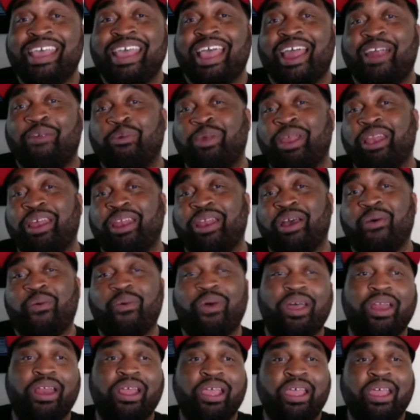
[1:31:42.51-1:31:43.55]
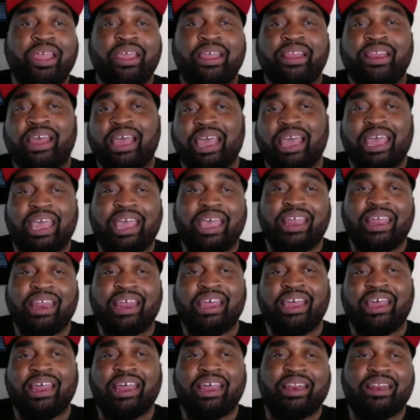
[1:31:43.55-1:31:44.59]
I really don't want
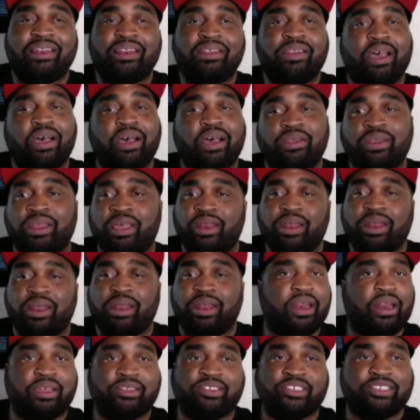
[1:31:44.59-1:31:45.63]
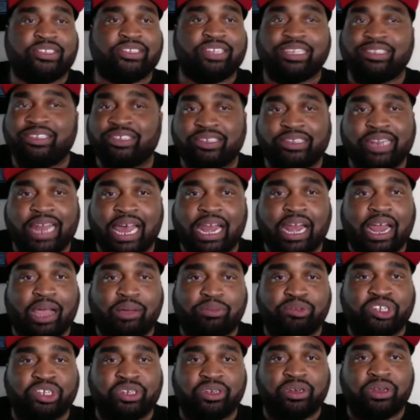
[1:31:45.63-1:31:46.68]
to. No. Success is not an
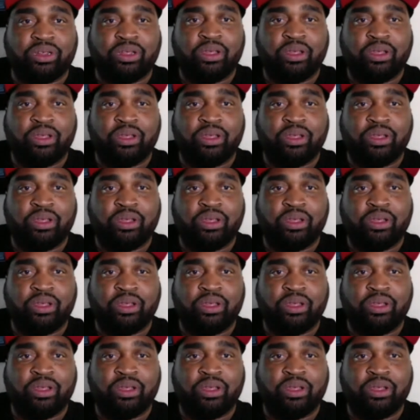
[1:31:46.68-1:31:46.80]
option.